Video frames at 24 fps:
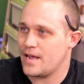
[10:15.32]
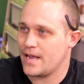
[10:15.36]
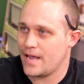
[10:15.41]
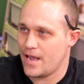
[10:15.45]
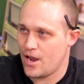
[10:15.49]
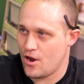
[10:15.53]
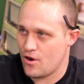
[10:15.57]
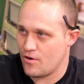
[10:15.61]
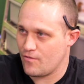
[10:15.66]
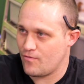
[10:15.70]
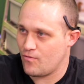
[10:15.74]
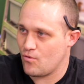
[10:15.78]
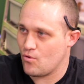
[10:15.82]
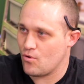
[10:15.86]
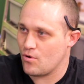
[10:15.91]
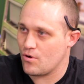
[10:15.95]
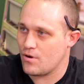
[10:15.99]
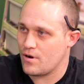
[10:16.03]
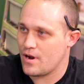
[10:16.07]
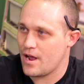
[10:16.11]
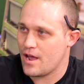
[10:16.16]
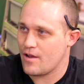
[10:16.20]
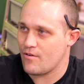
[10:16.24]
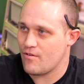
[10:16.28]
I care
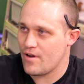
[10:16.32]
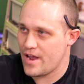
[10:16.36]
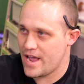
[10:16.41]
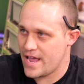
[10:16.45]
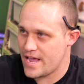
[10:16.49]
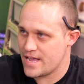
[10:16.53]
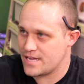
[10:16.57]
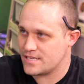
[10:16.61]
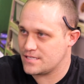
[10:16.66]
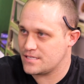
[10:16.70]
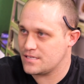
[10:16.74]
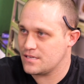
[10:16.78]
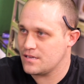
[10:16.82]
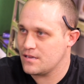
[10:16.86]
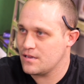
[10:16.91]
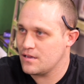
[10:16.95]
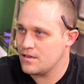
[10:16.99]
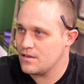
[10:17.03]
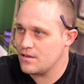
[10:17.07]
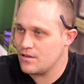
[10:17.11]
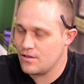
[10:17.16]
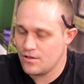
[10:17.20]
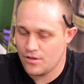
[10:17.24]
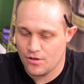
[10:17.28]
for, I raise,
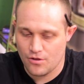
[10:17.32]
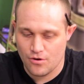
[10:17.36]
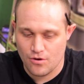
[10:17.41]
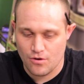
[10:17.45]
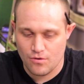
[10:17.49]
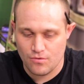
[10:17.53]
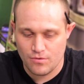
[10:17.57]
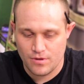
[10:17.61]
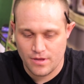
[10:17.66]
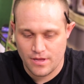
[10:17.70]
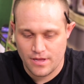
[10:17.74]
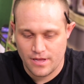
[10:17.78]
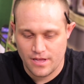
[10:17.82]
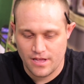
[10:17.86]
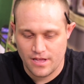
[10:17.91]
you know.